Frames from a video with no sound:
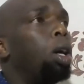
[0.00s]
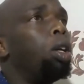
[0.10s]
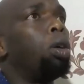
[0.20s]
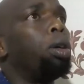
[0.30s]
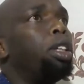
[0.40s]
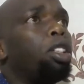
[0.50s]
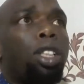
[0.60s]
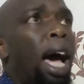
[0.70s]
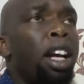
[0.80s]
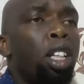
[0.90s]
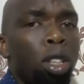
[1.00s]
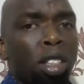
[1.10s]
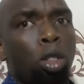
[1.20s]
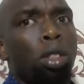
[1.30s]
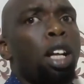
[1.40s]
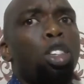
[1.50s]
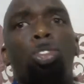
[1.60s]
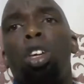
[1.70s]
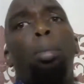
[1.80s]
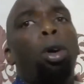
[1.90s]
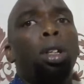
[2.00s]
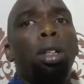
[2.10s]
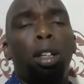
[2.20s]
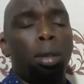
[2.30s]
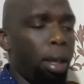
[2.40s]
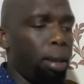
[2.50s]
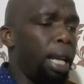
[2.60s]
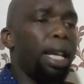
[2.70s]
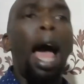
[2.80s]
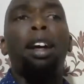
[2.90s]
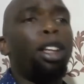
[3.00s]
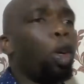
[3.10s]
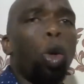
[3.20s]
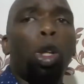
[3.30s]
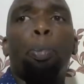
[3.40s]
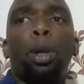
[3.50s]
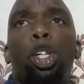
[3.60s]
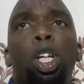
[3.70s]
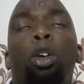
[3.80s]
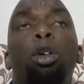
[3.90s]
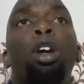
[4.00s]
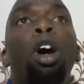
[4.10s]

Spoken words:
no, desiring to listen to that sermon, and they like the good preaching